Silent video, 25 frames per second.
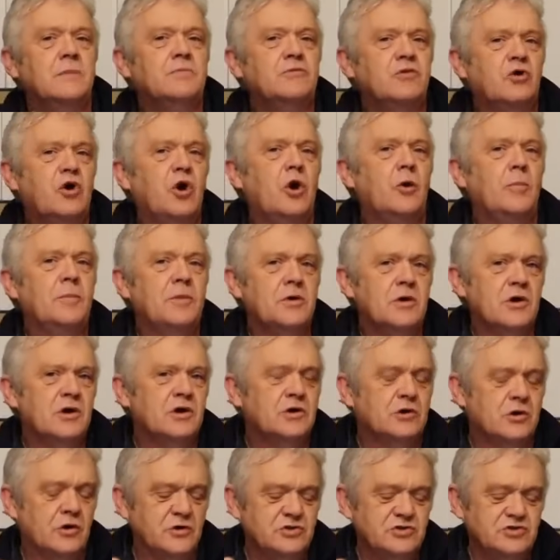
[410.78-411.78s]
I'm coming
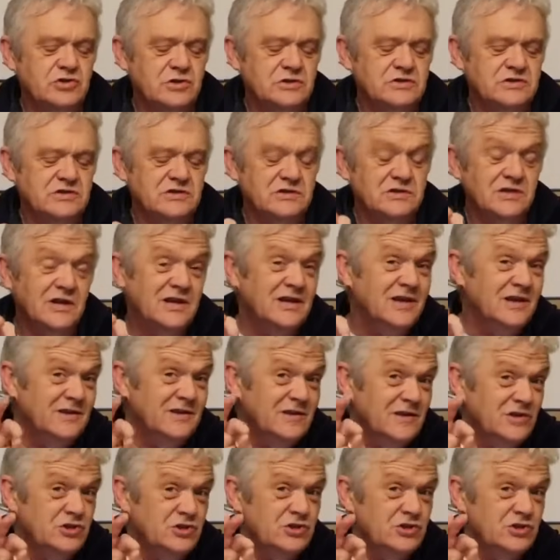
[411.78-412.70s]
across these little